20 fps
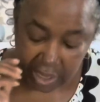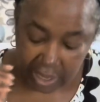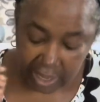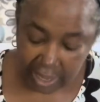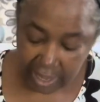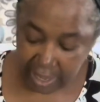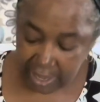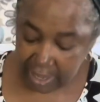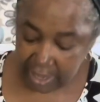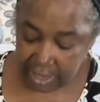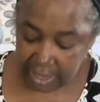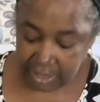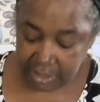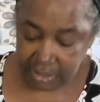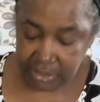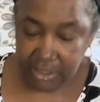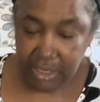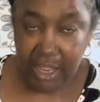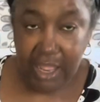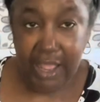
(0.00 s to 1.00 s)
And
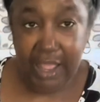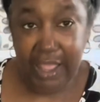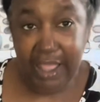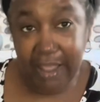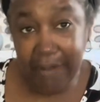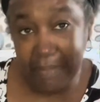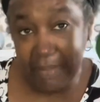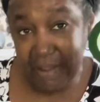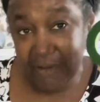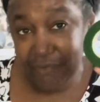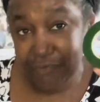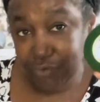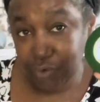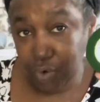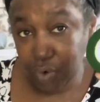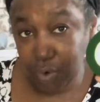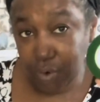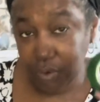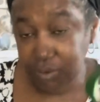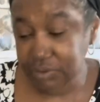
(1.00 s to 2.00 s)
I have my
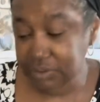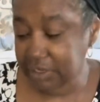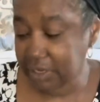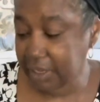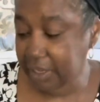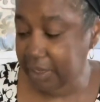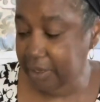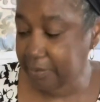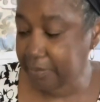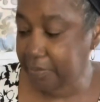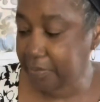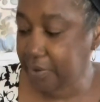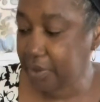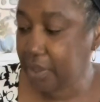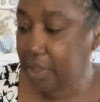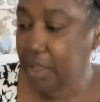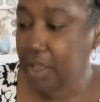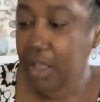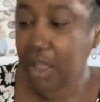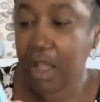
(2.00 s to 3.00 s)
floral tape.
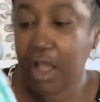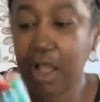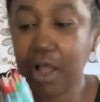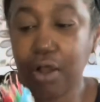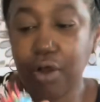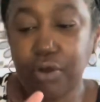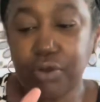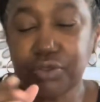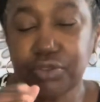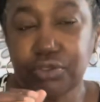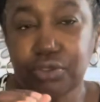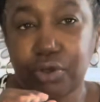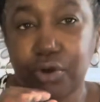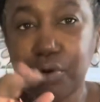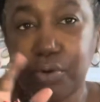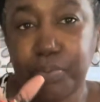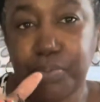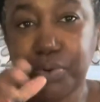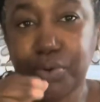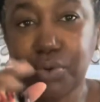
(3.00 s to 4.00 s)
I
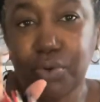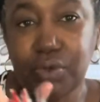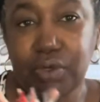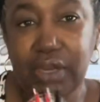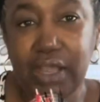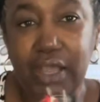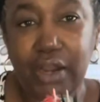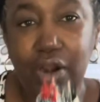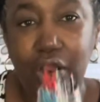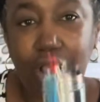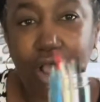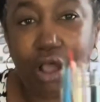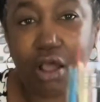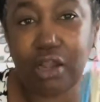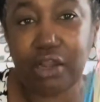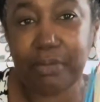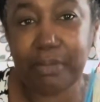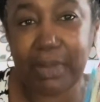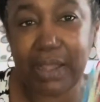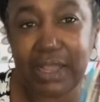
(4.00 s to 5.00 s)
also pulled out all
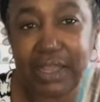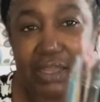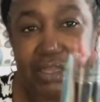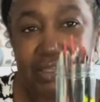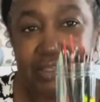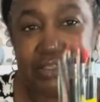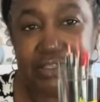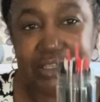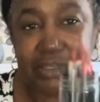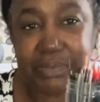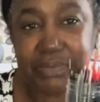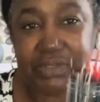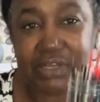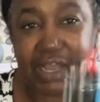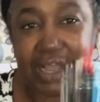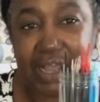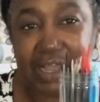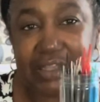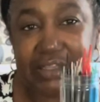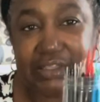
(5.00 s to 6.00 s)
of my zip
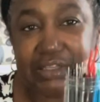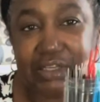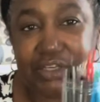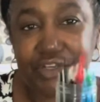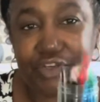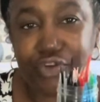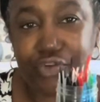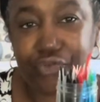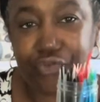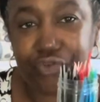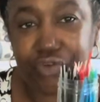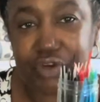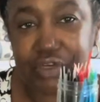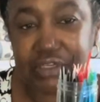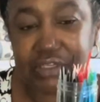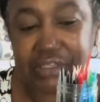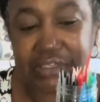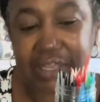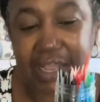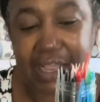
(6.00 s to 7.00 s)
ties in different
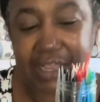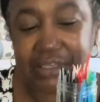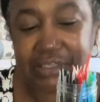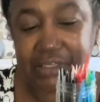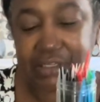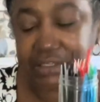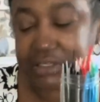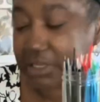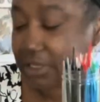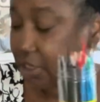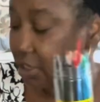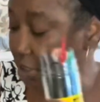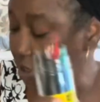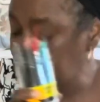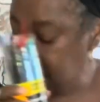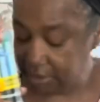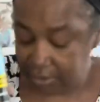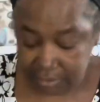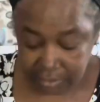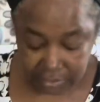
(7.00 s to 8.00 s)
sizes and
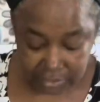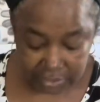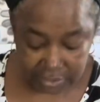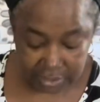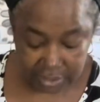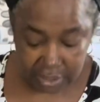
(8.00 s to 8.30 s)
colors.